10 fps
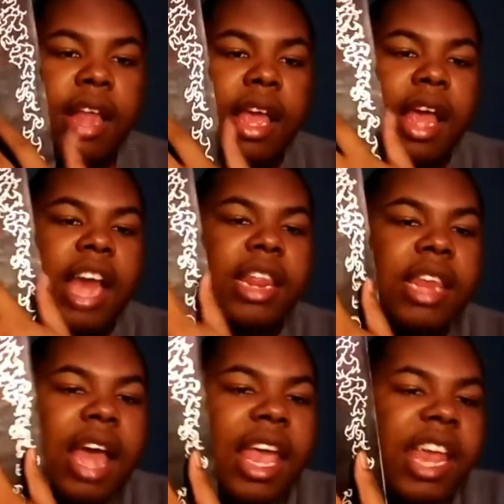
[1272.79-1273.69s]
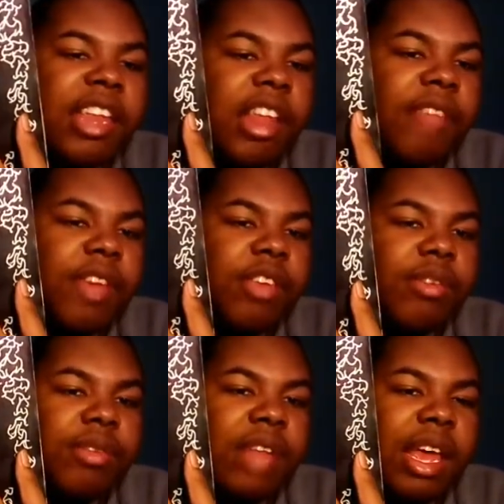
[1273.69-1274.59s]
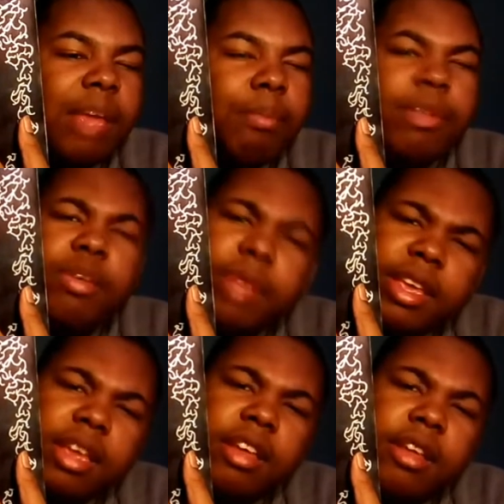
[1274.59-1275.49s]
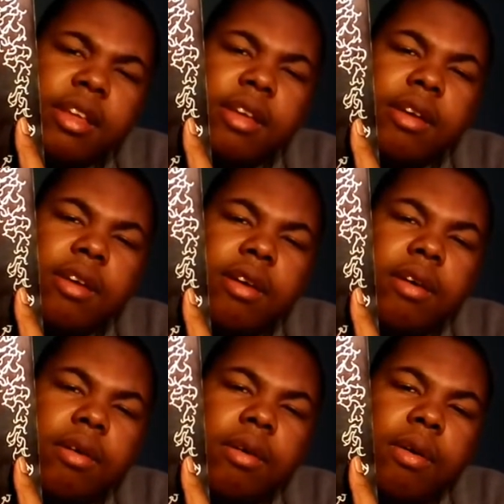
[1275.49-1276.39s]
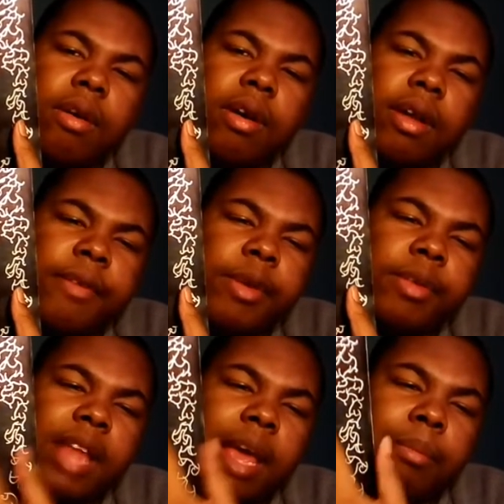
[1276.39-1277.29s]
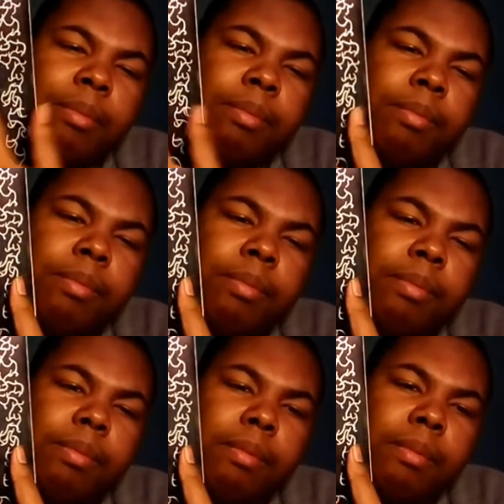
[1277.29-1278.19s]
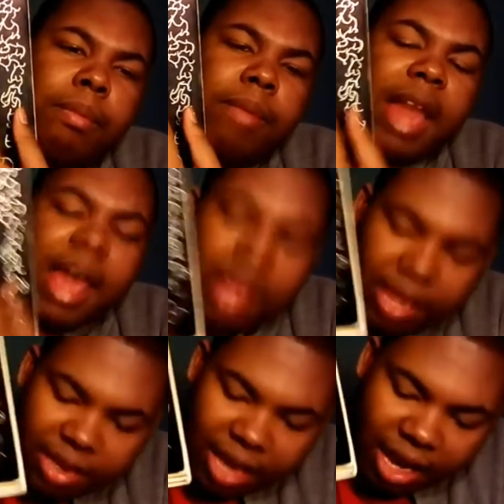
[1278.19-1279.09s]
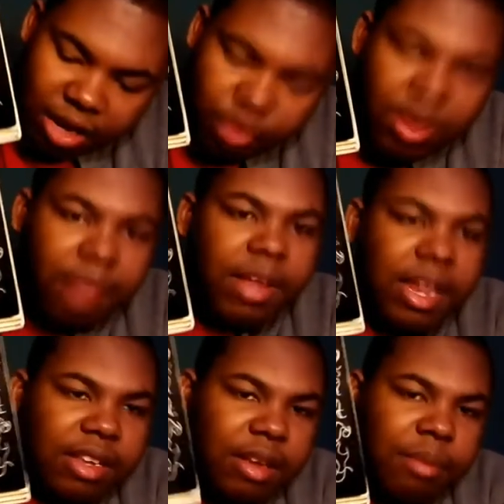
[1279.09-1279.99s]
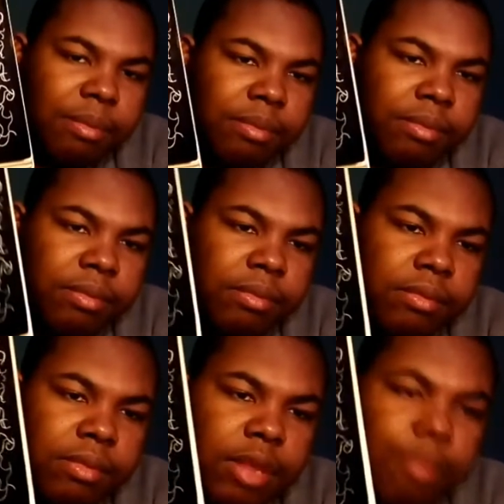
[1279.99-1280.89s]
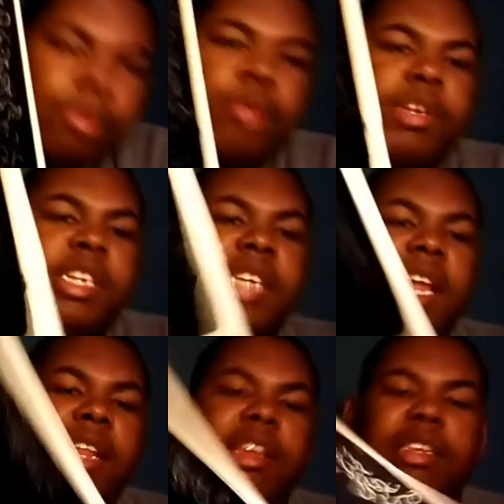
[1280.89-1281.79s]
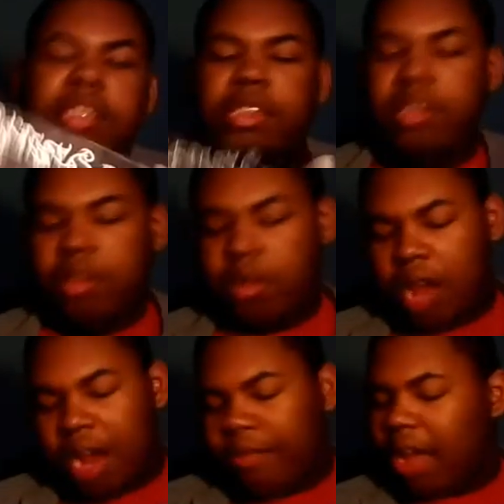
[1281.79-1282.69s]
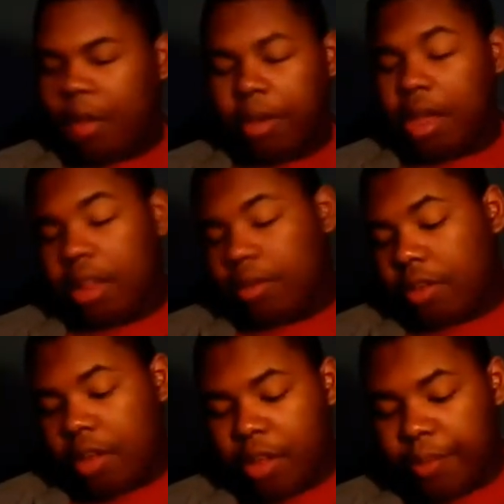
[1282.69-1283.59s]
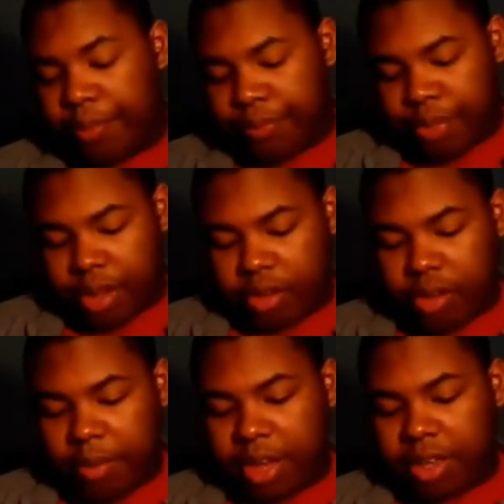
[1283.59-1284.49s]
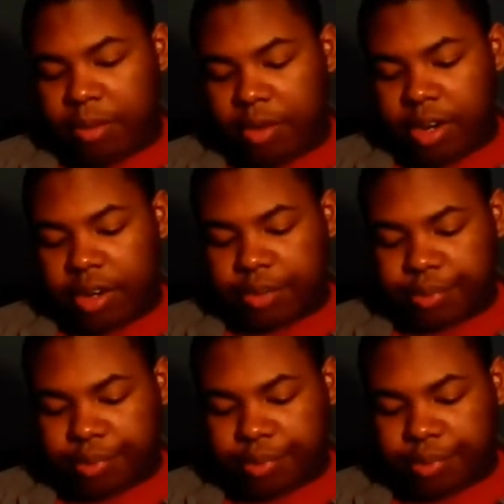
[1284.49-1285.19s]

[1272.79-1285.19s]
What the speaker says: Like I can't tell if I used like blue ink or if it was like black, because like I do have like some bluish that looks so I forgot what color it's called. Try to make a symbol in there.